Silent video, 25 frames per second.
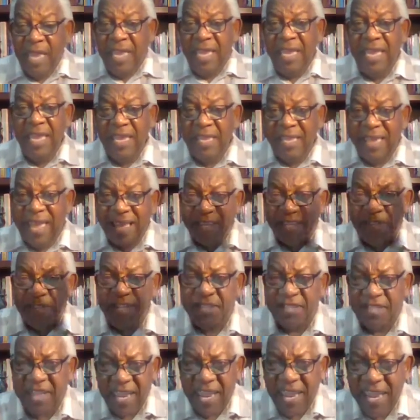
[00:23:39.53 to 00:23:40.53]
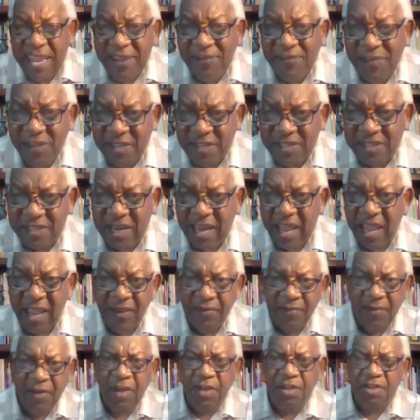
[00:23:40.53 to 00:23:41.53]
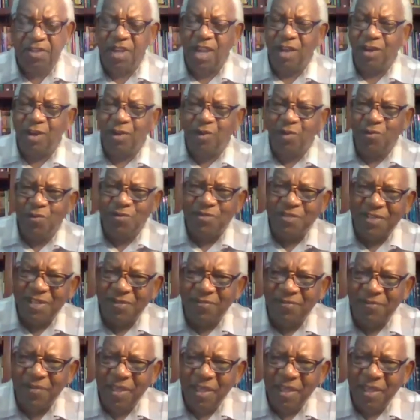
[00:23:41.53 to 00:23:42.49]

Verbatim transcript: He that save his life shall lose it,